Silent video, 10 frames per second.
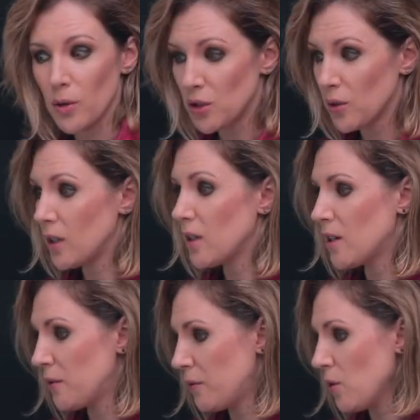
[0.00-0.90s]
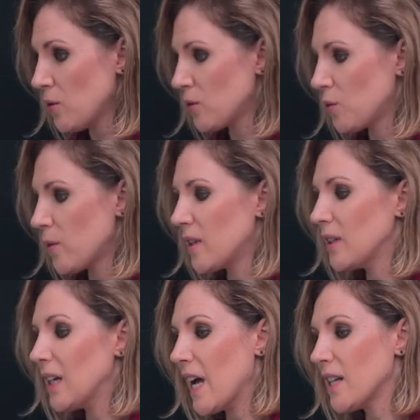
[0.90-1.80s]
you, I took a lot of photos with
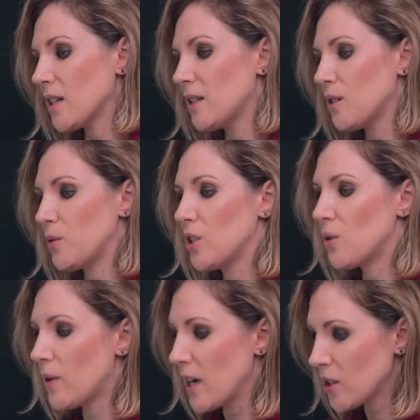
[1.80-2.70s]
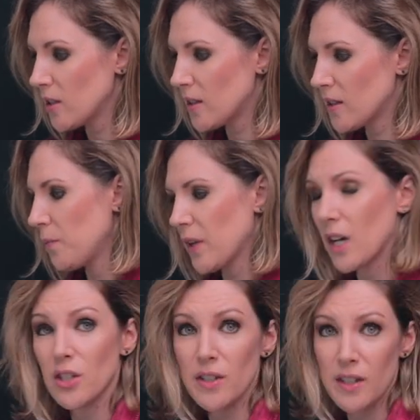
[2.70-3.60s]
the light in different directions.
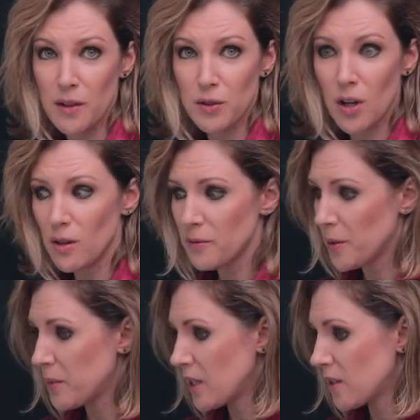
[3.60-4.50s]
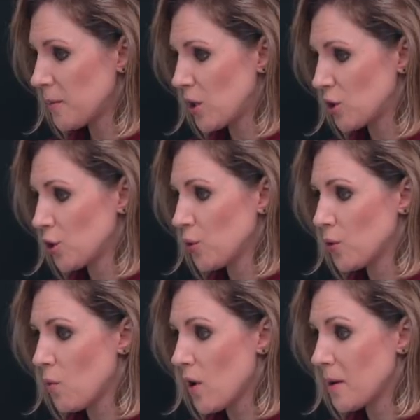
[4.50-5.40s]
I just saved all of them because I'm not
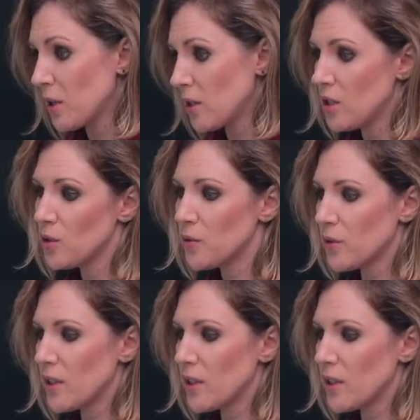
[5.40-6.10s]
sure what I'm gonna use for